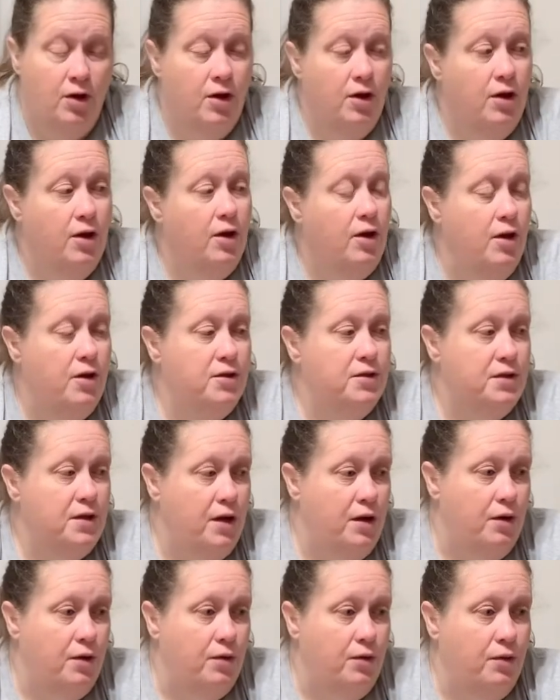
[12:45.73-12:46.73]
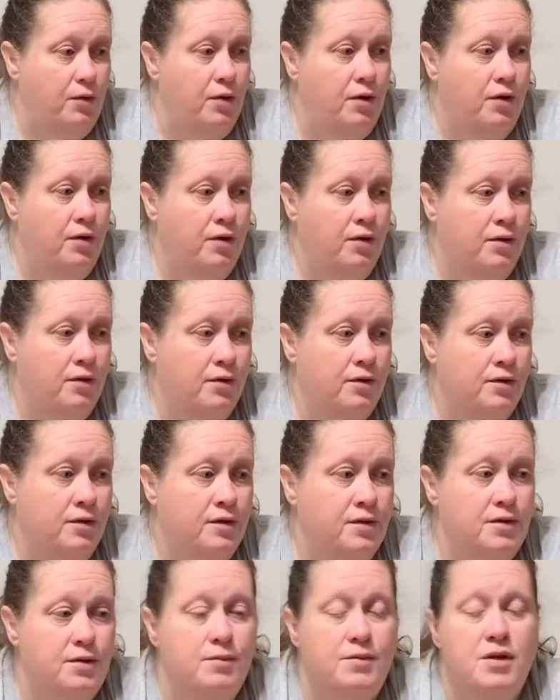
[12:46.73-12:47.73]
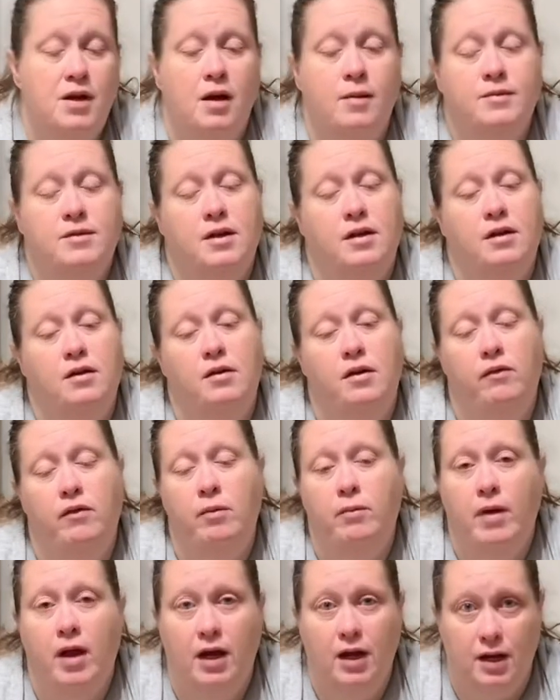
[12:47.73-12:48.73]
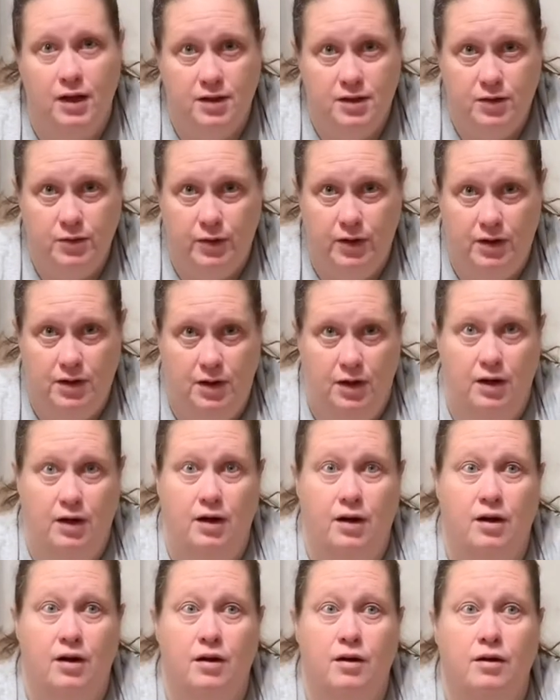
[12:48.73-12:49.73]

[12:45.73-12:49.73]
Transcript: So sometimes I don't even make unsweet tea here.